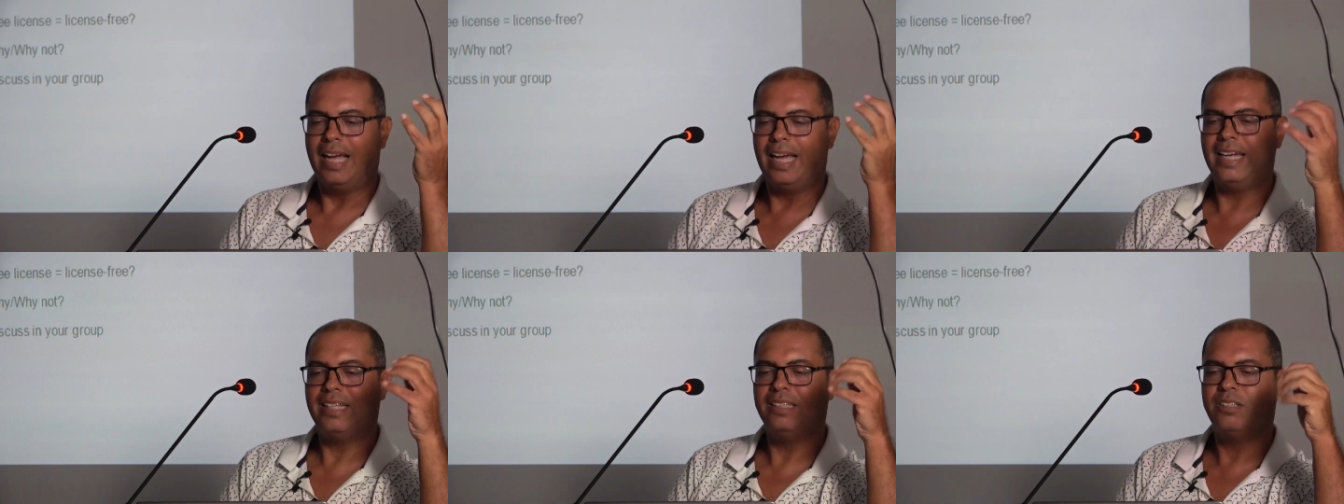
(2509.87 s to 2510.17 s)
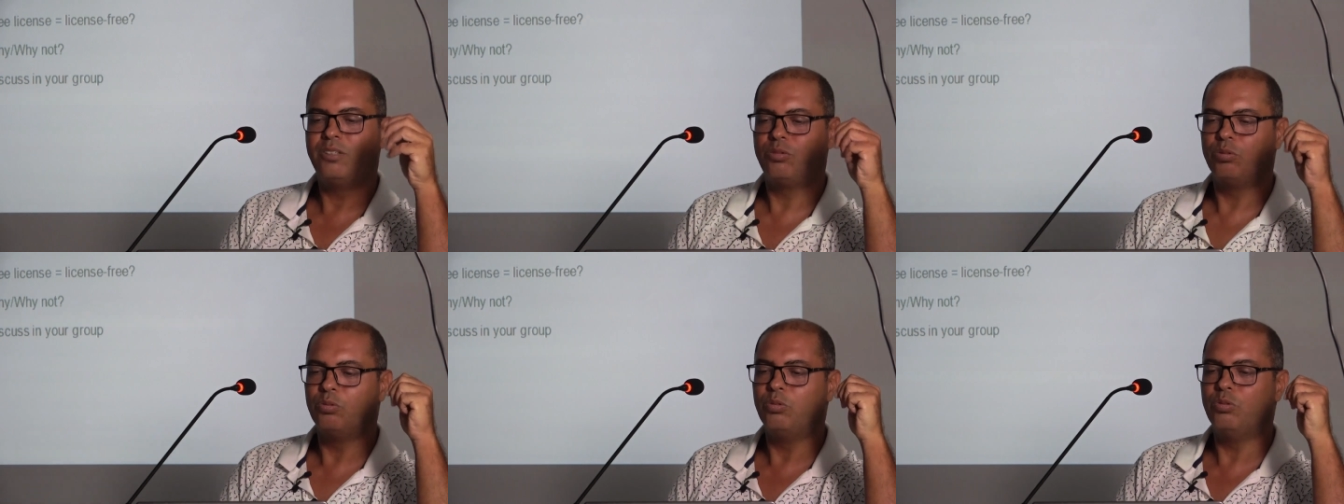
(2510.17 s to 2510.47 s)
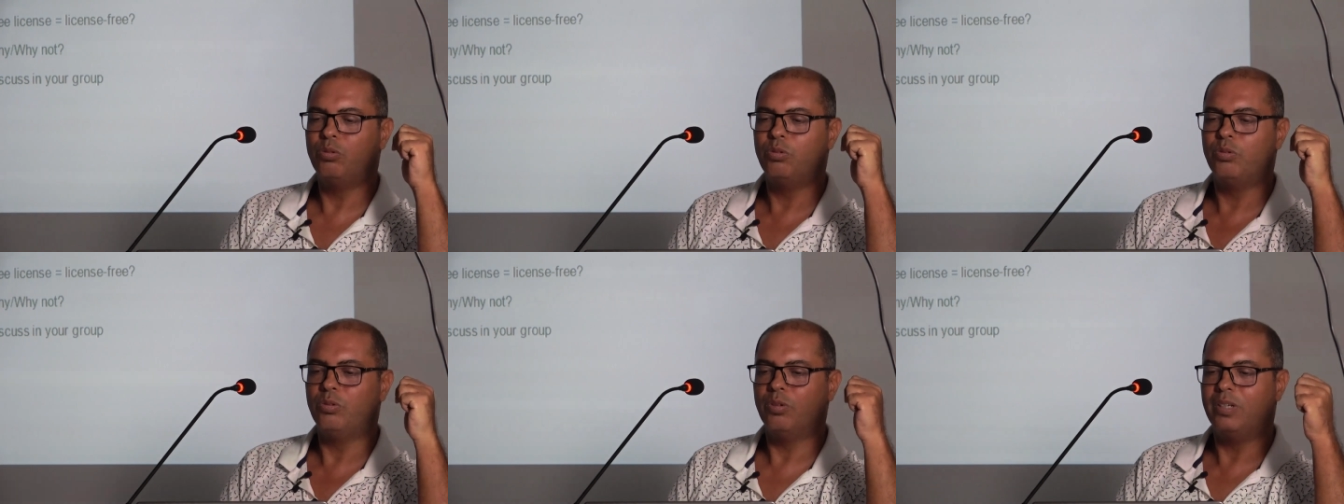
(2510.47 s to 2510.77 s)
and
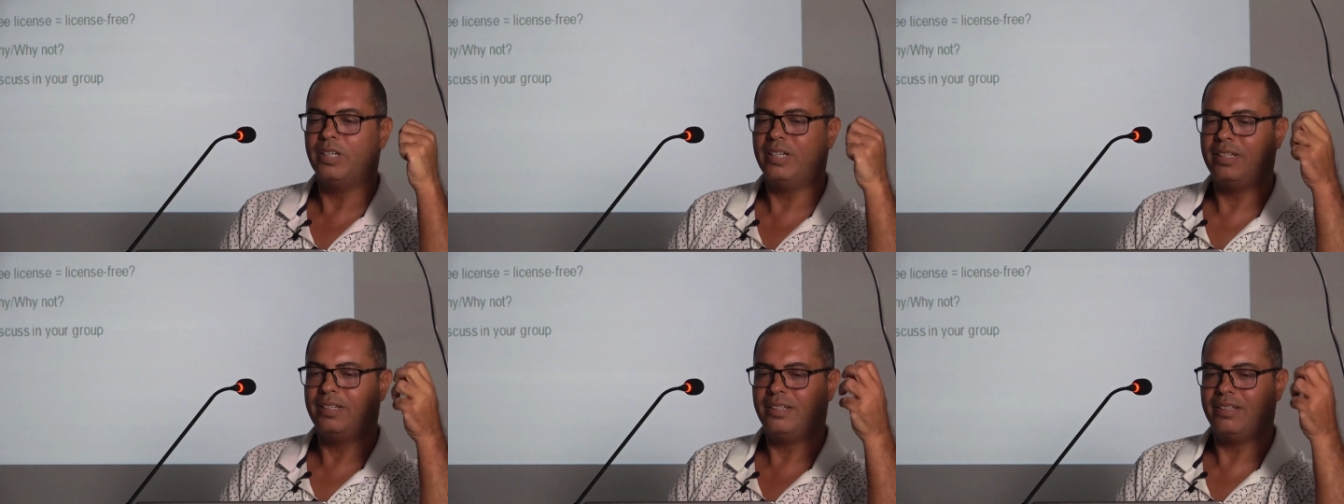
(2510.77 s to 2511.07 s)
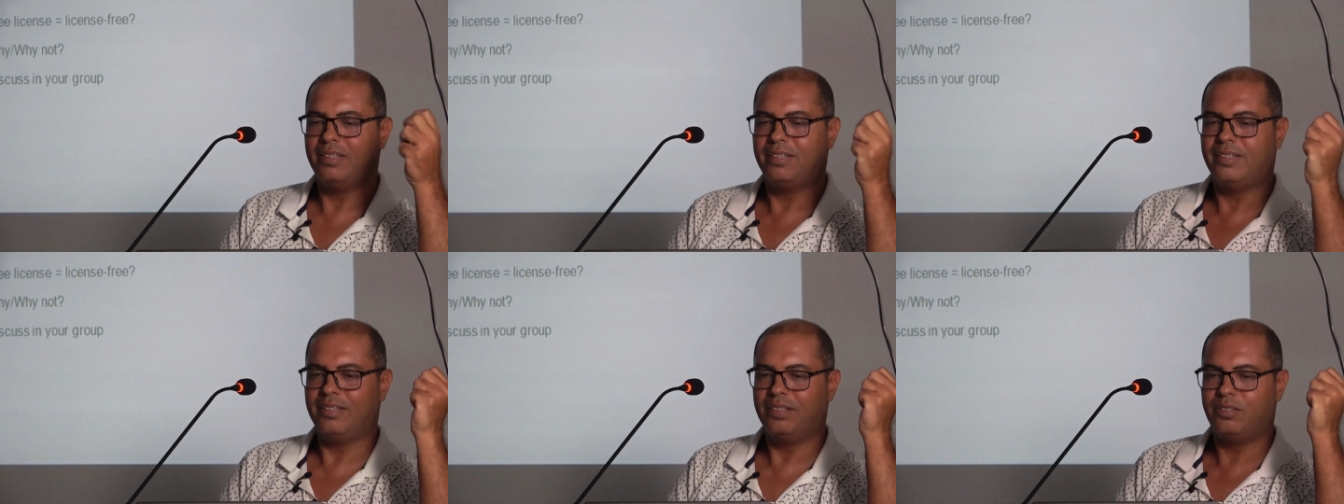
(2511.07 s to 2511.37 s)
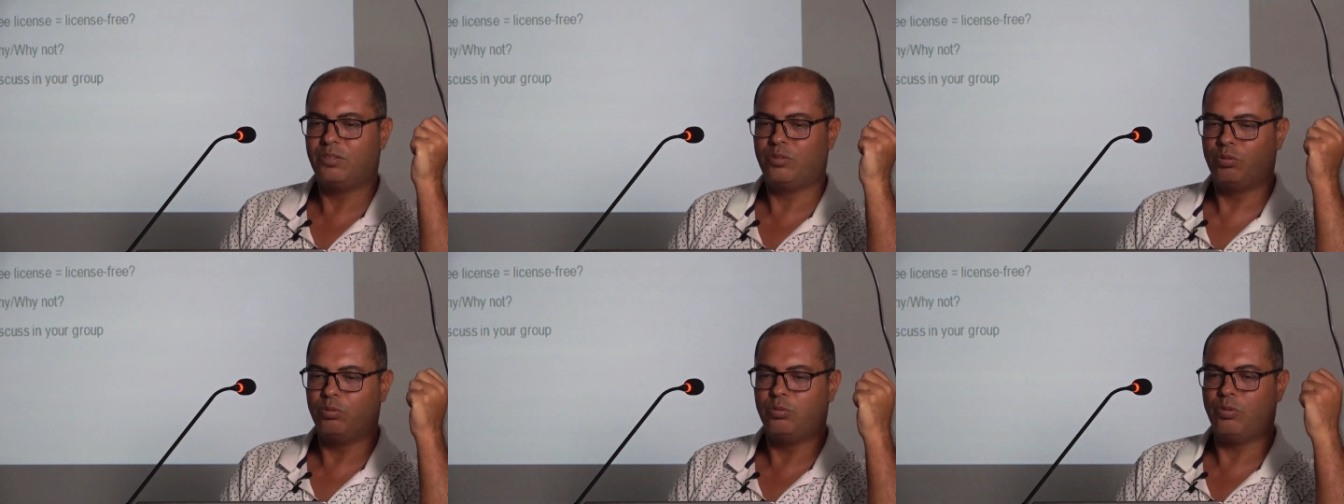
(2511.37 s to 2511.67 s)

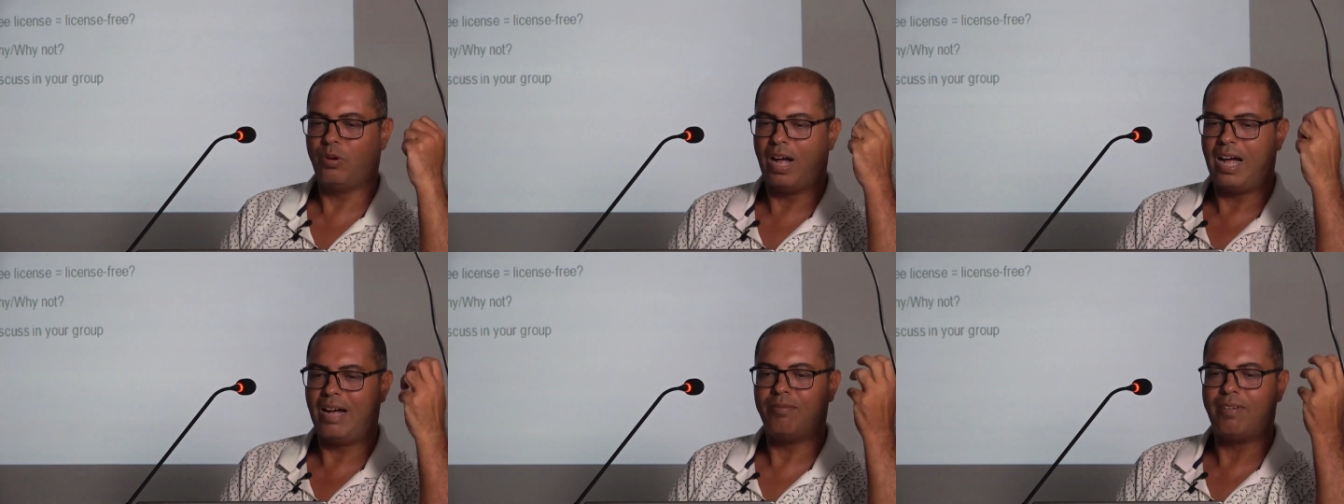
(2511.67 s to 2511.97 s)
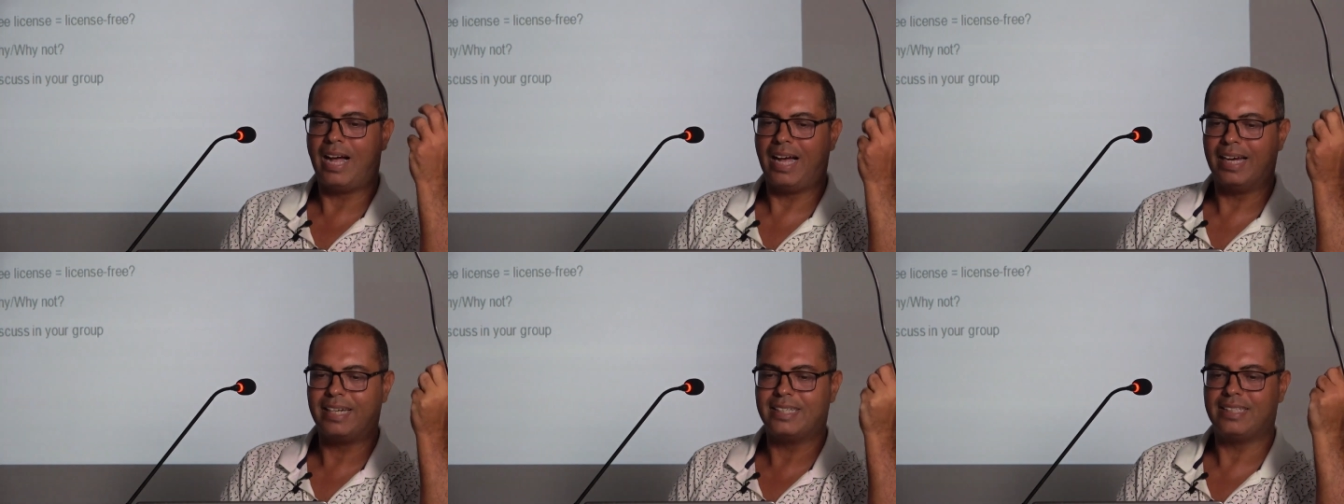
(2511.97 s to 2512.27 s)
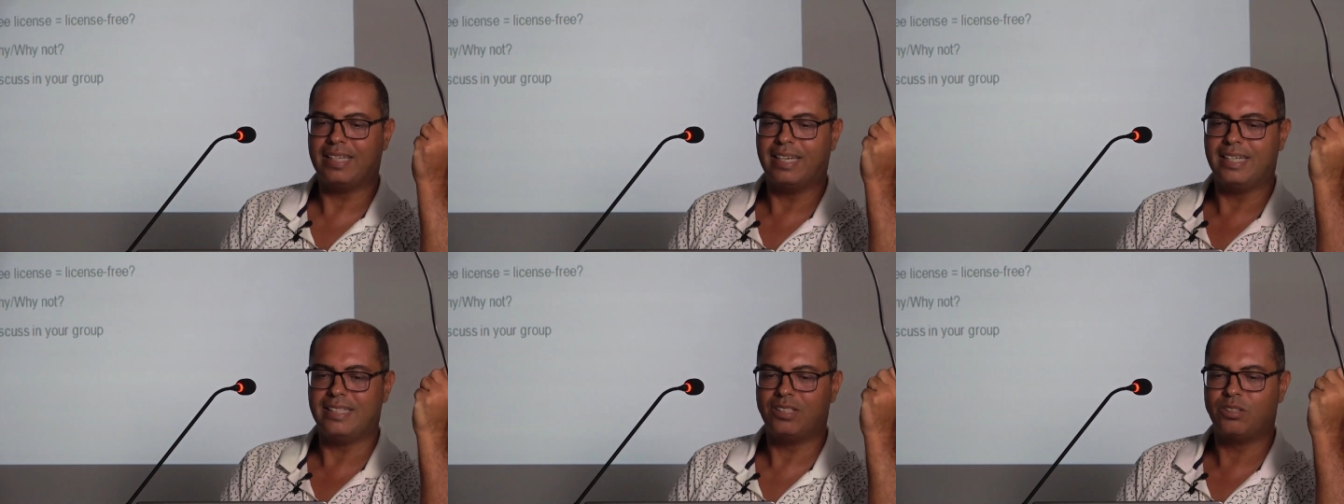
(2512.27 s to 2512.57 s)
to have
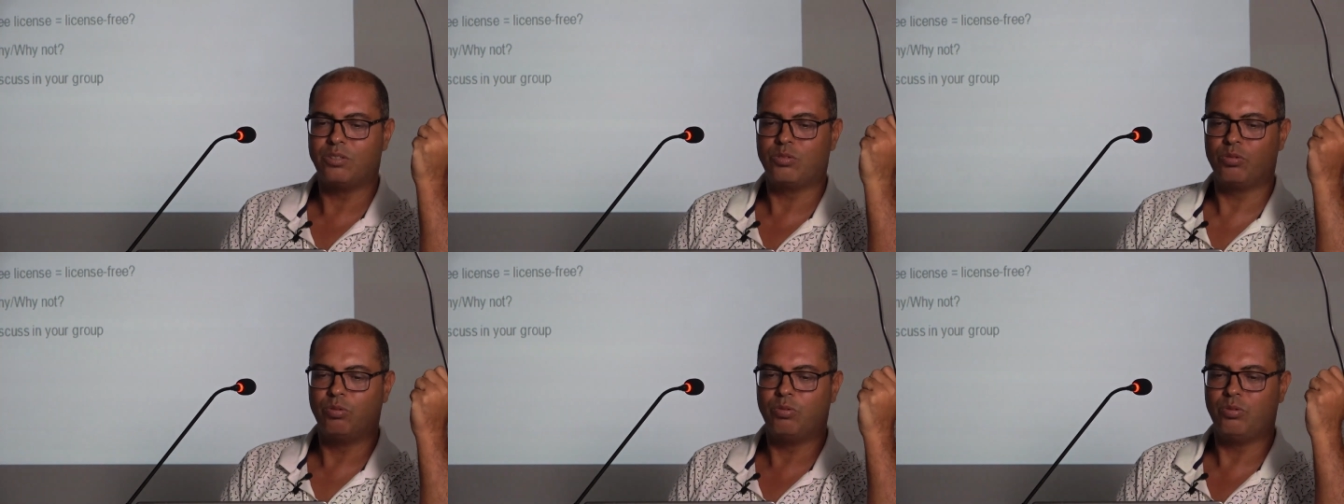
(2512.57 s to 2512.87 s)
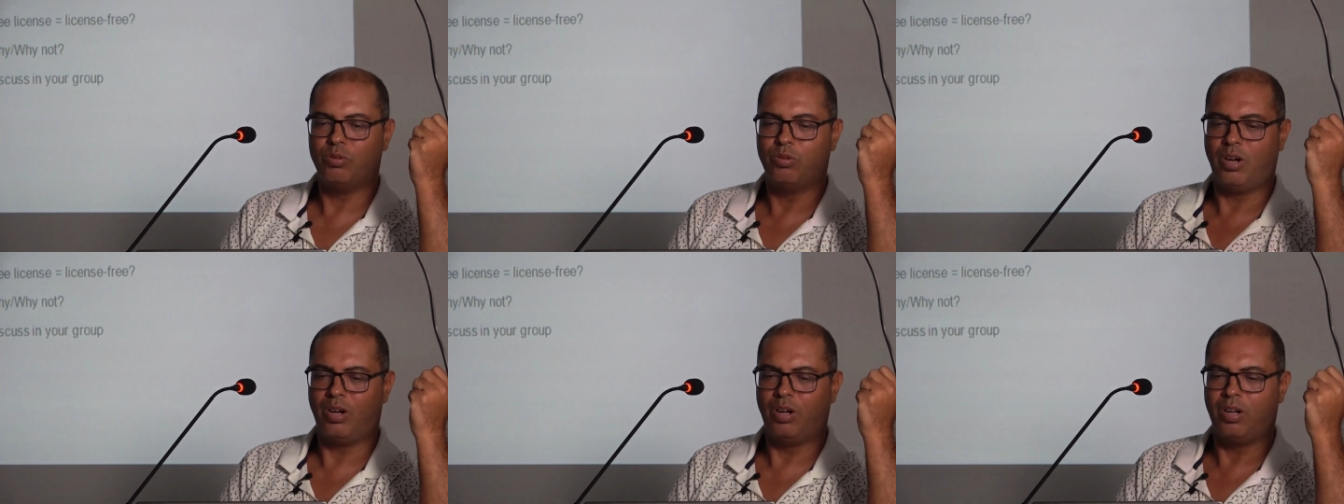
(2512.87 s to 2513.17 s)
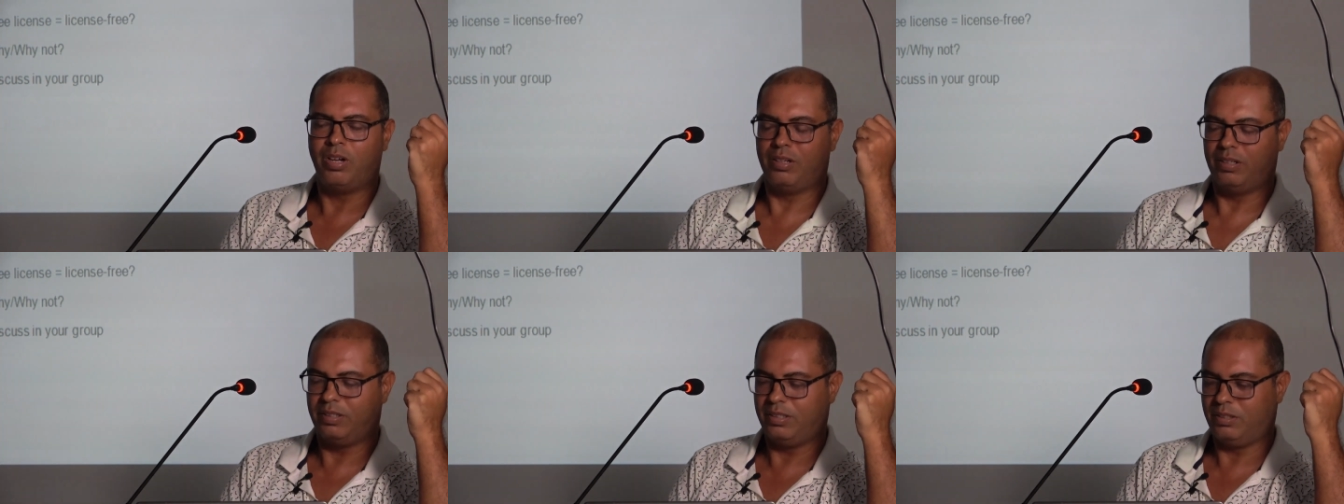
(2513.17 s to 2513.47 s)
access
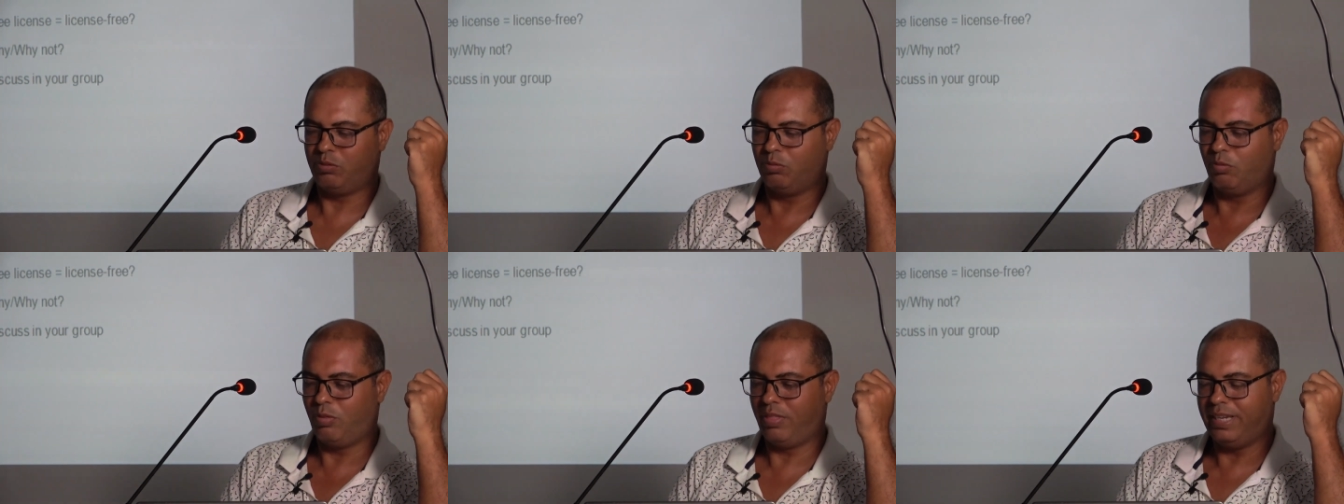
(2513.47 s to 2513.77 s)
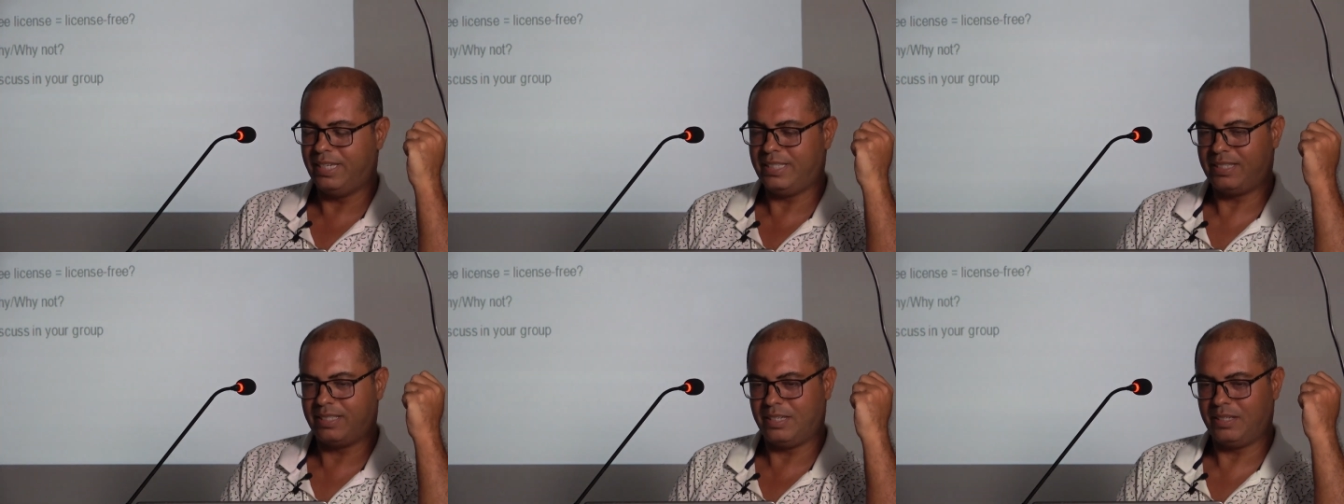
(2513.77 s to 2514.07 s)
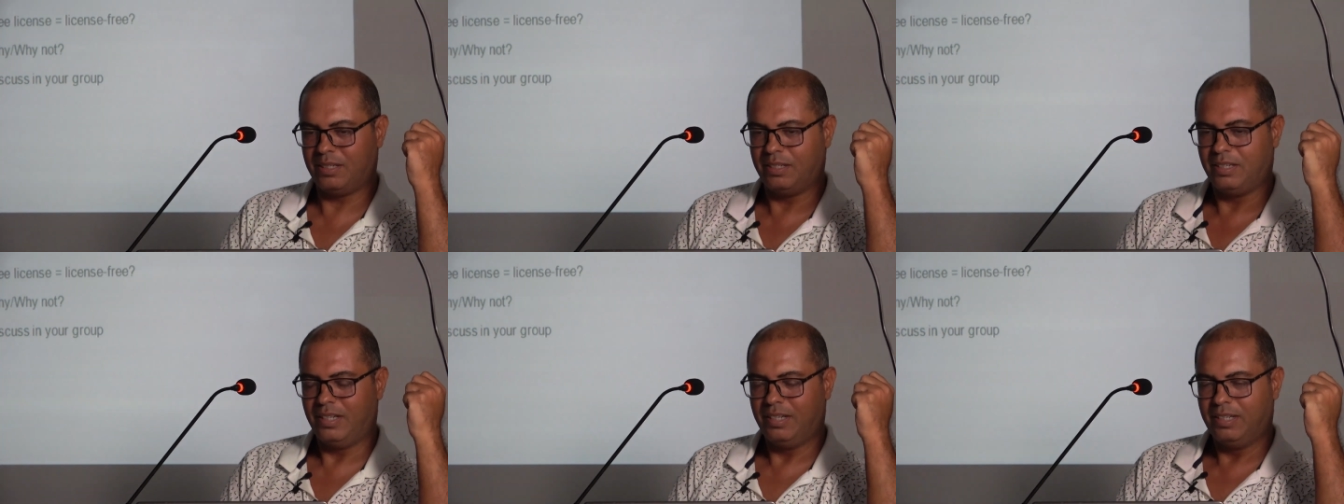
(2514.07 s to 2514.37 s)
to this
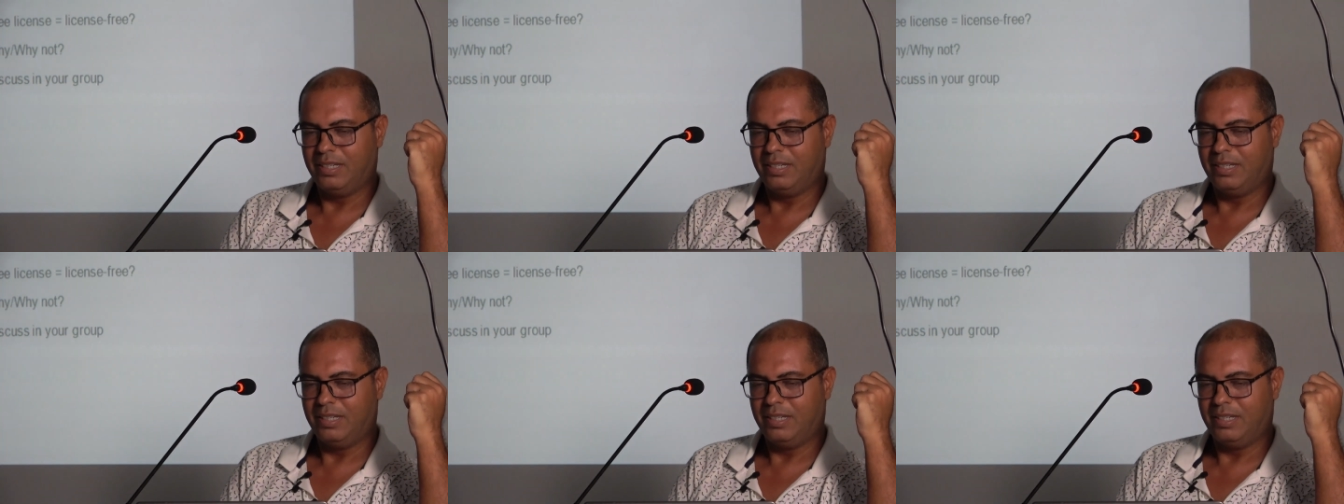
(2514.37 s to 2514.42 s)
